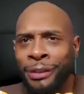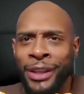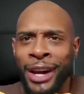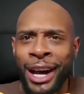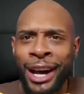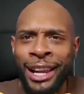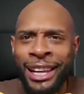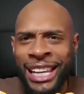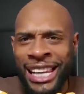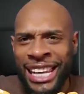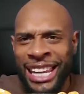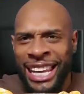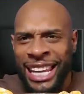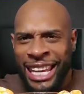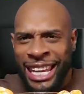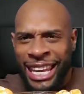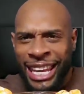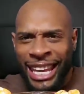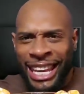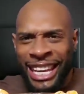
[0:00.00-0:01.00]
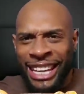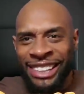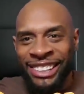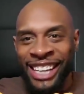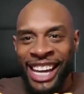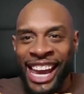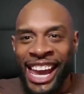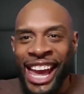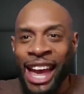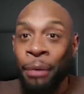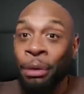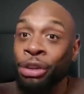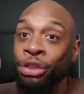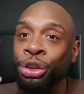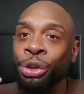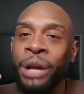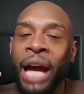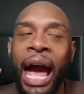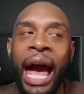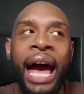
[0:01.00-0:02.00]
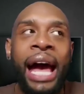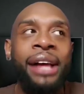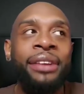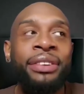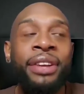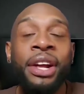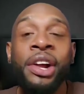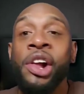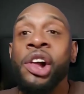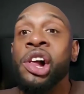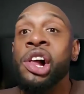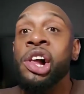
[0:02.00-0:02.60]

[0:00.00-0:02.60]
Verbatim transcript: the leads, and with you guys.